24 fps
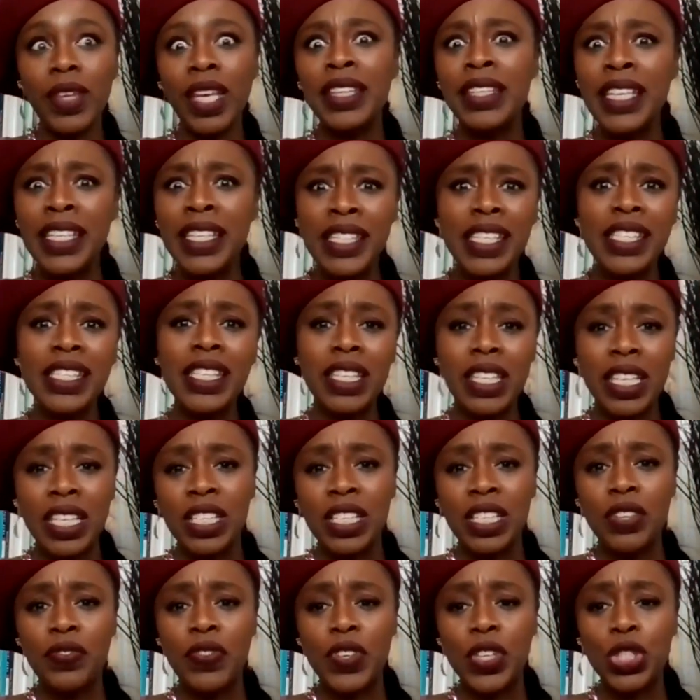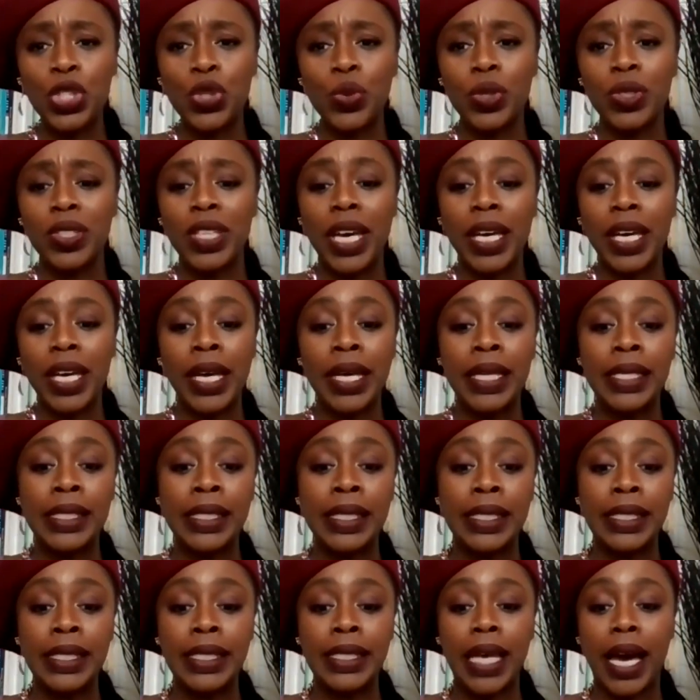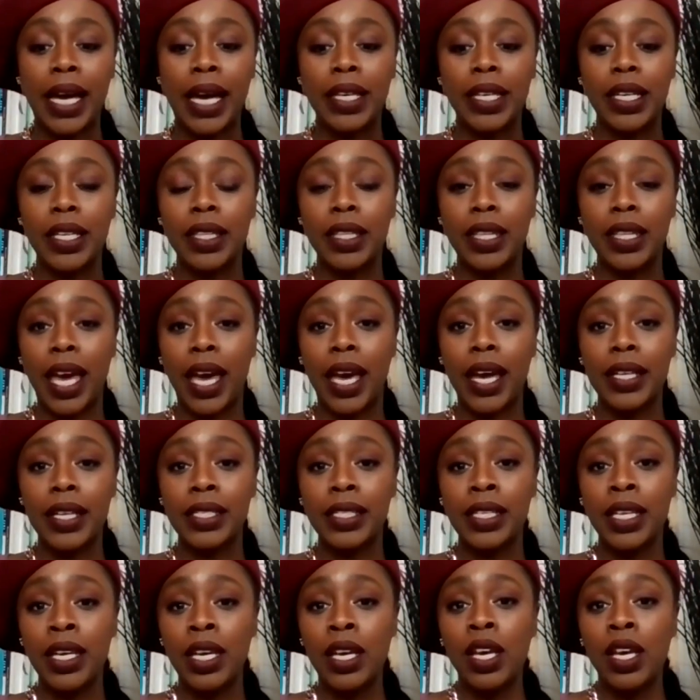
This is an individual that has decided that